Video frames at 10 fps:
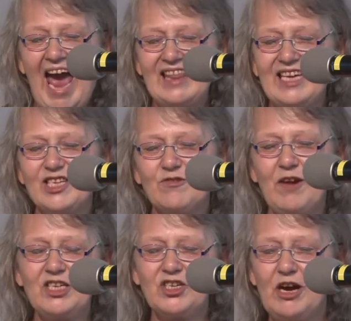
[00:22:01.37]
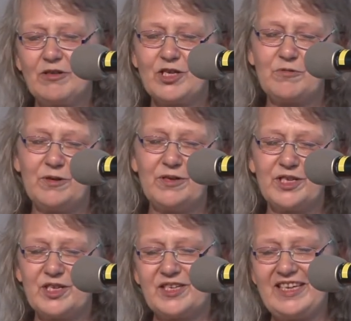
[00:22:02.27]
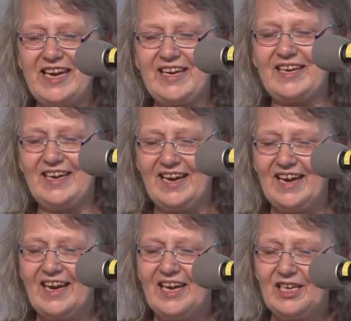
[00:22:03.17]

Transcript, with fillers: And they stretched out squirrel's skin